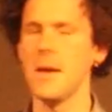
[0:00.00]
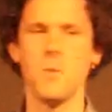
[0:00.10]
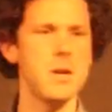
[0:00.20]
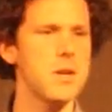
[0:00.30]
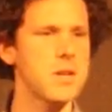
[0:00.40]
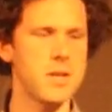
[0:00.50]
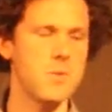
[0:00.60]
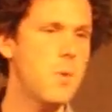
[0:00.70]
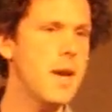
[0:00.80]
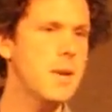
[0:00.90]
We look at the
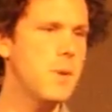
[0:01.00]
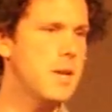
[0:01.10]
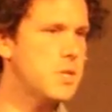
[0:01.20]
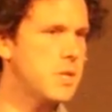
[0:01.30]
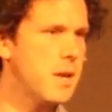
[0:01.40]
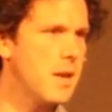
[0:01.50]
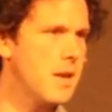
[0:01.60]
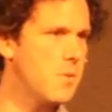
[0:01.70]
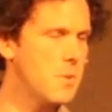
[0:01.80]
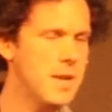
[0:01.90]
way in which we